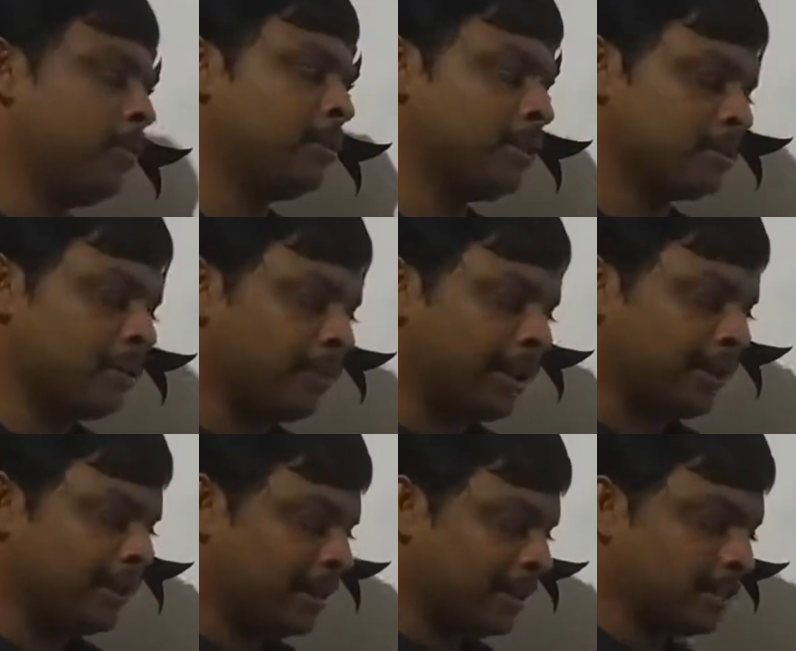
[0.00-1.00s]
This is a
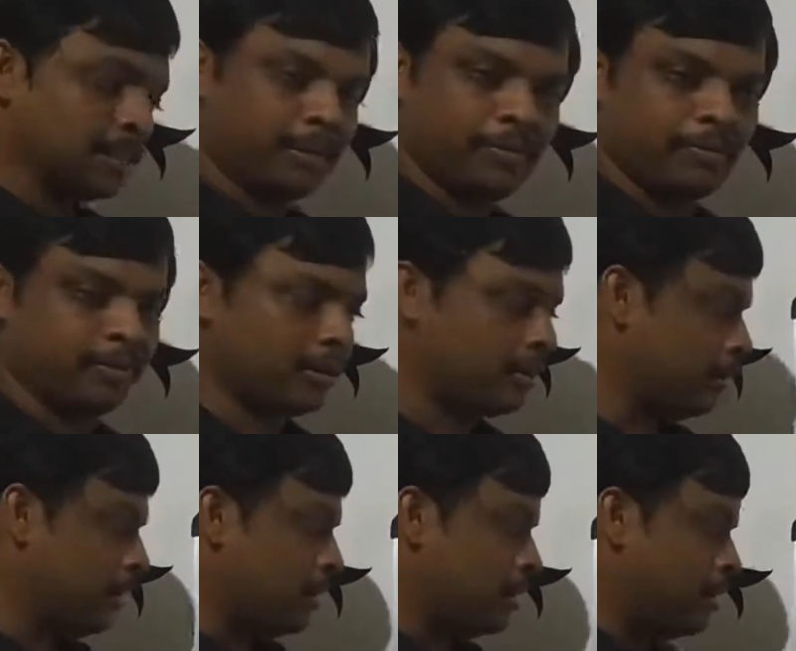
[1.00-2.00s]
final answer for
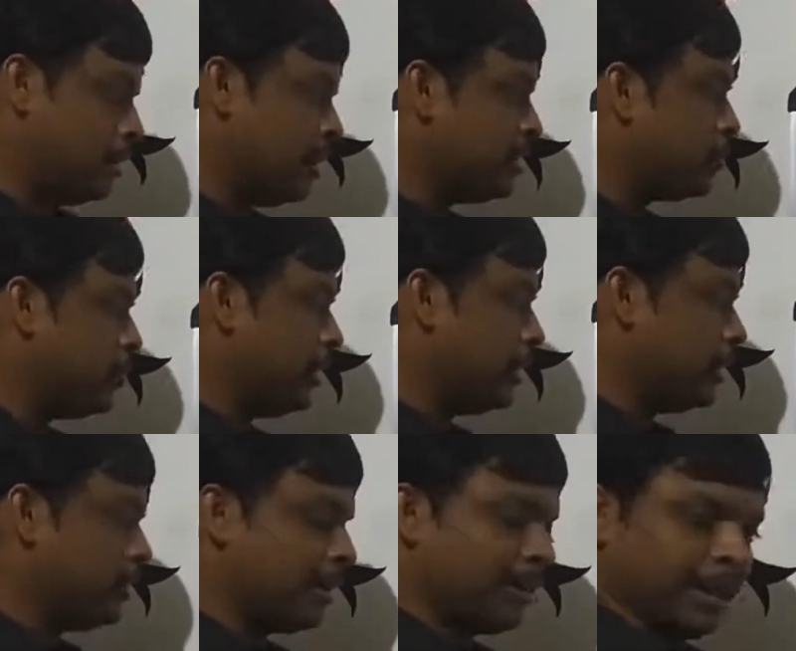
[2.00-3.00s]
this
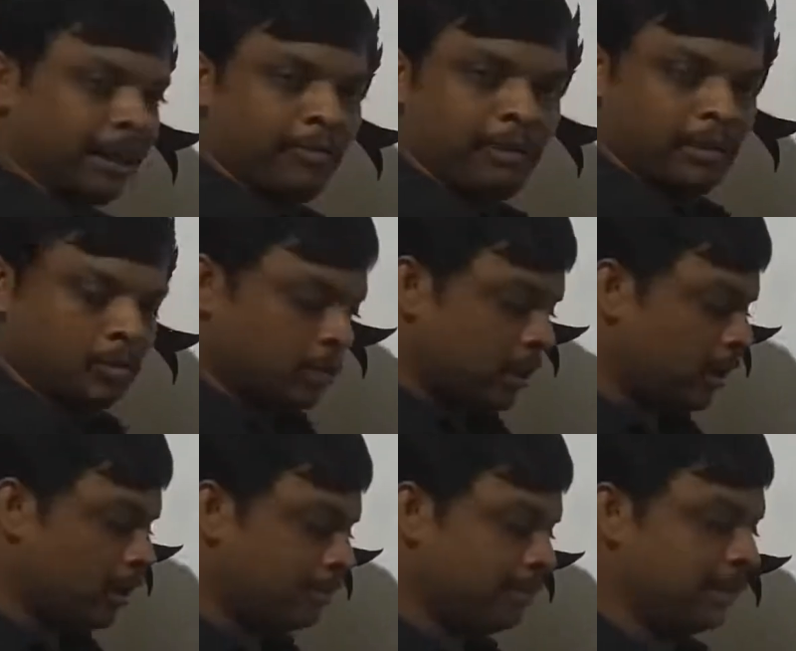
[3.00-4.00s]
particular language. Okay,
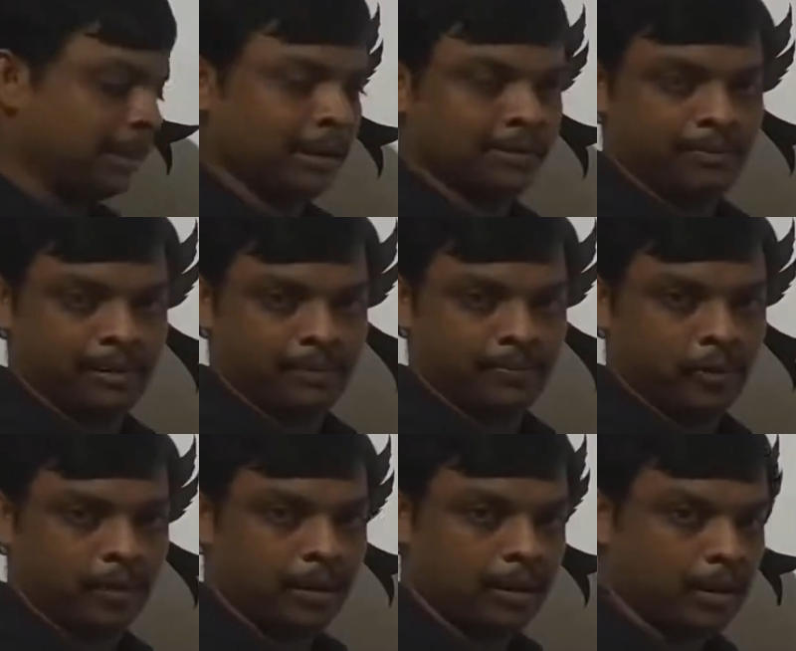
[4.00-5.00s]
of DFA.
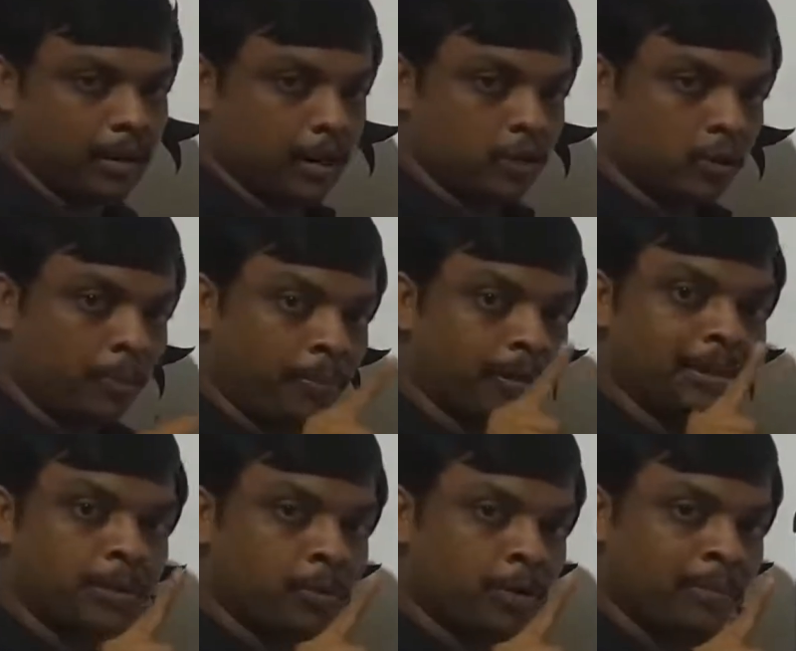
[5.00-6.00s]
Okay, so
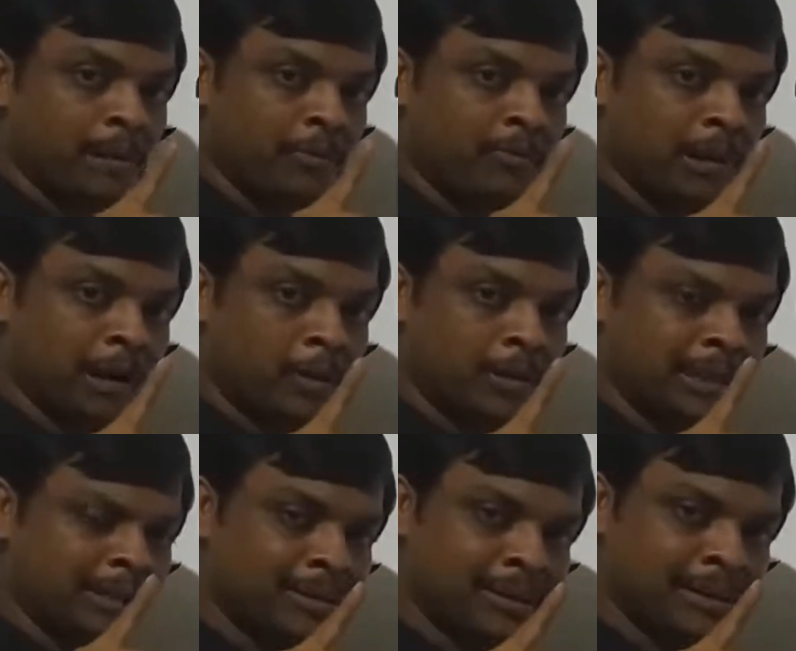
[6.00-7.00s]
first problem we have
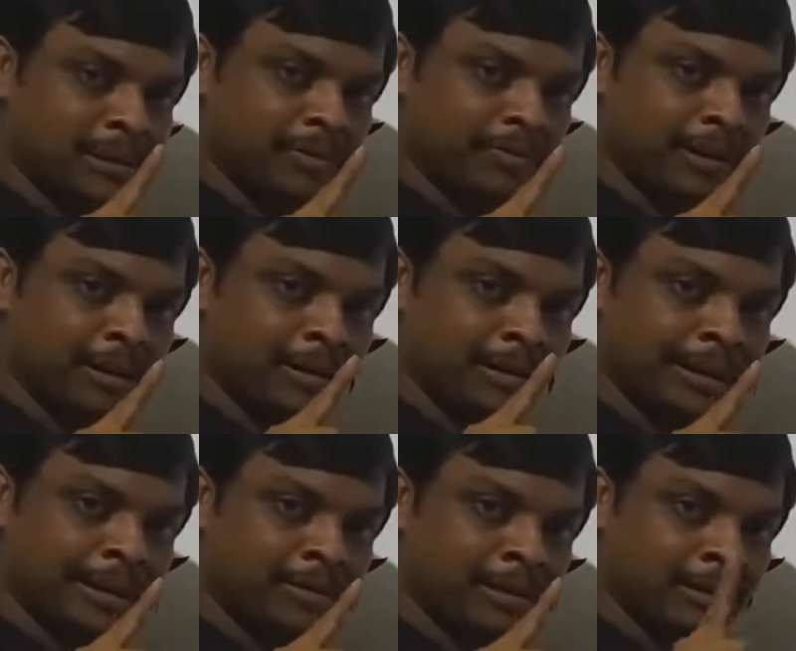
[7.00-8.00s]
discussed where
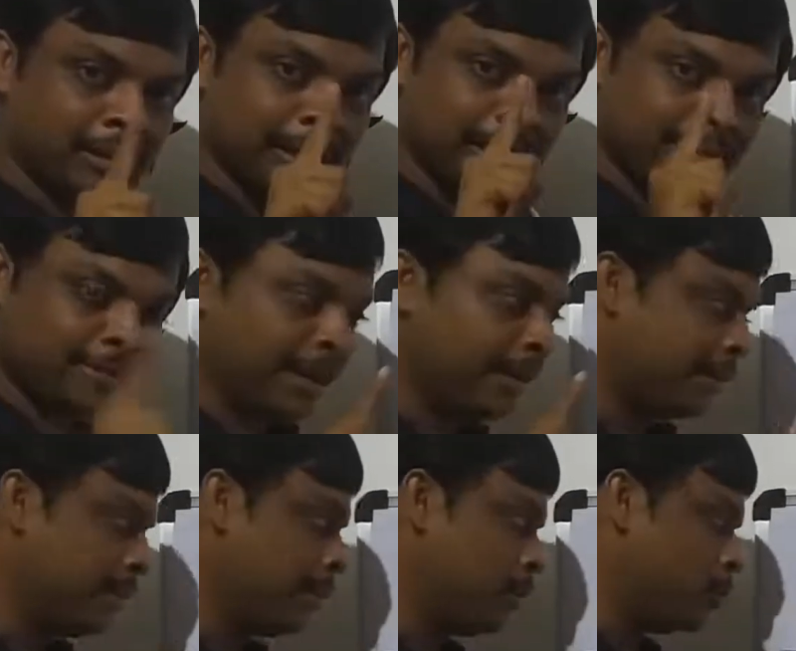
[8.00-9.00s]
length is
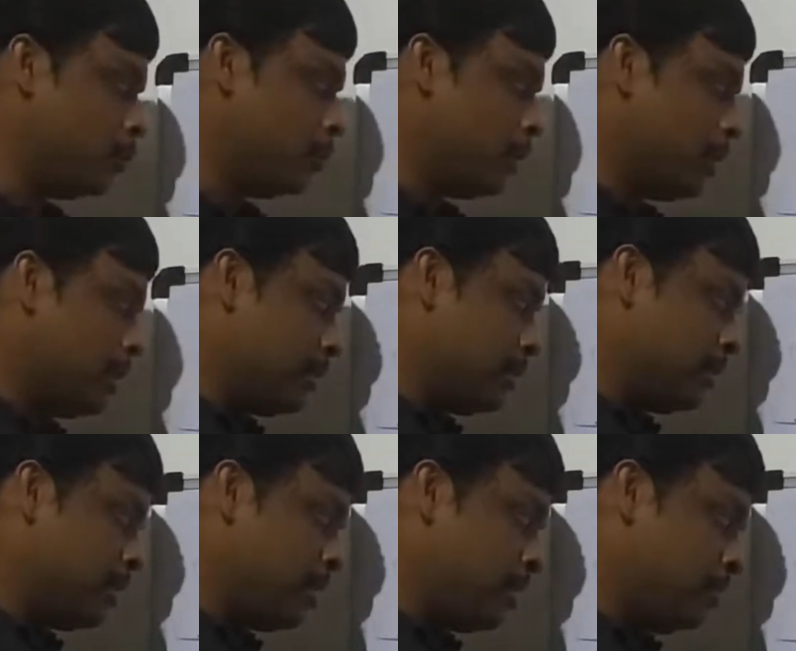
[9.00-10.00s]
exactly 2.
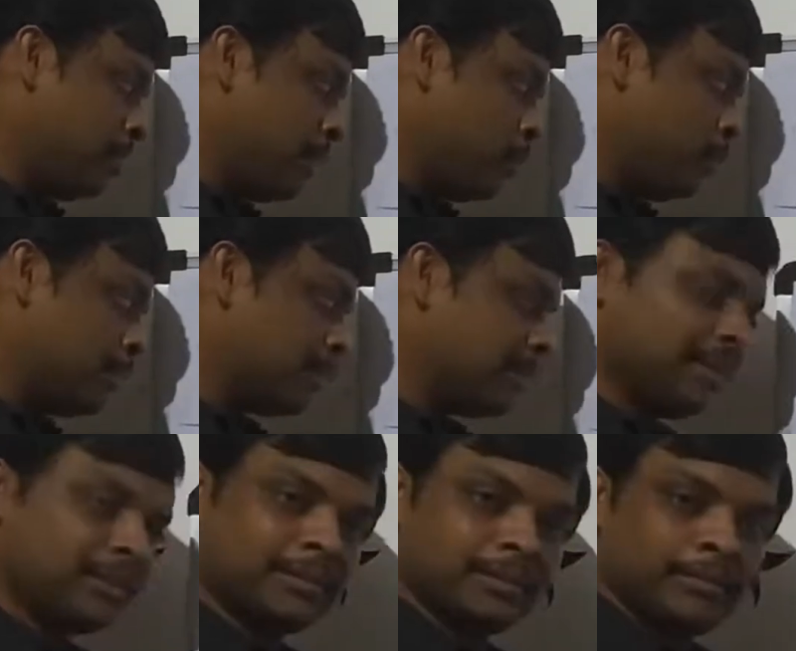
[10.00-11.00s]
Here we have
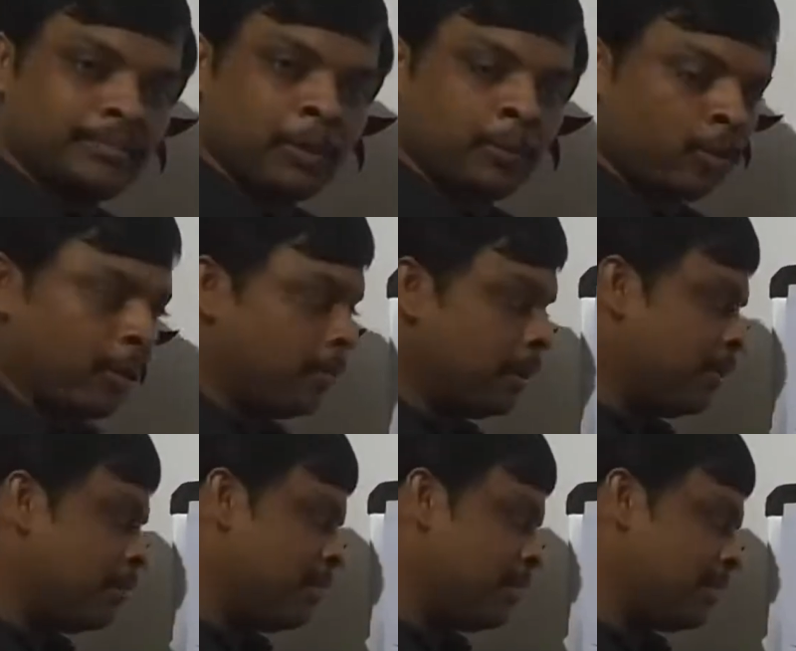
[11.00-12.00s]
discussed the
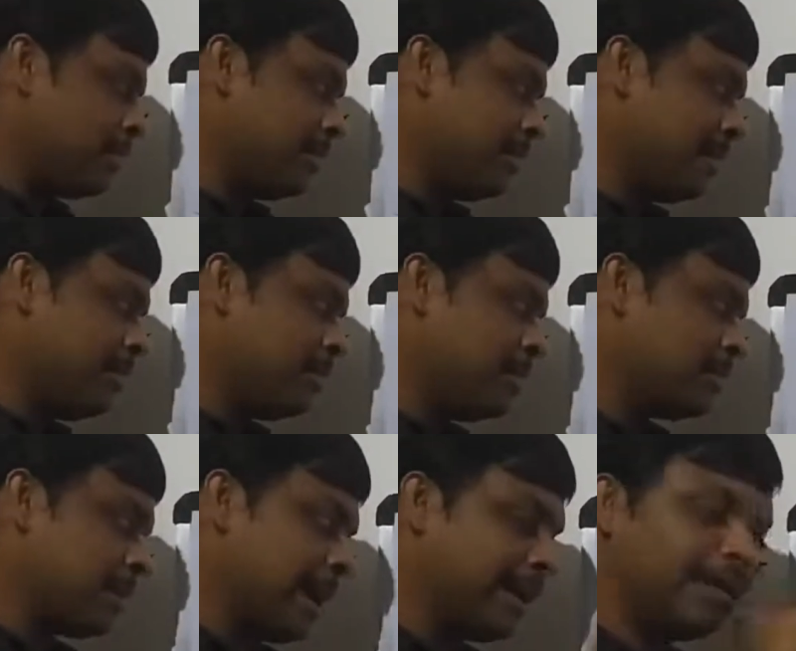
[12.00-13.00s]
problem where length
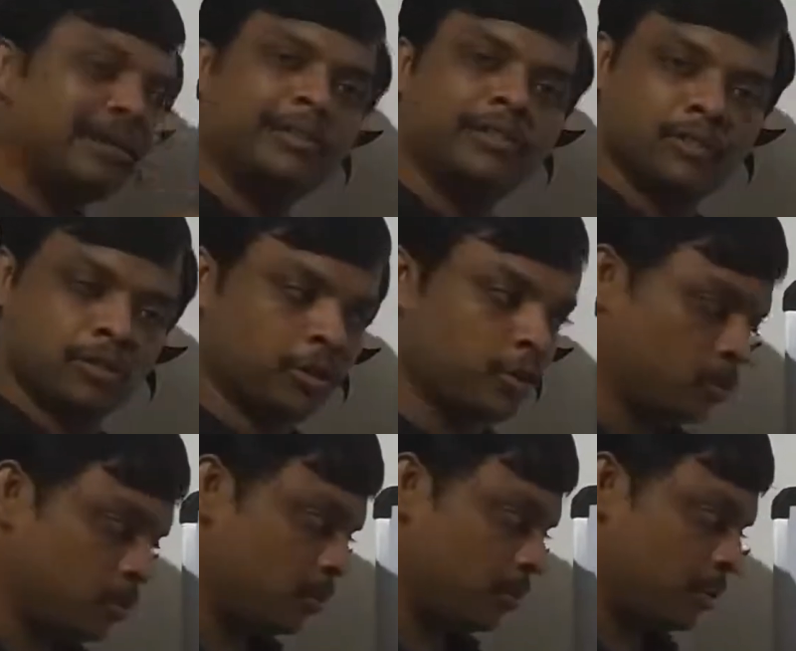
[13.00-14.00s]
is at least 2.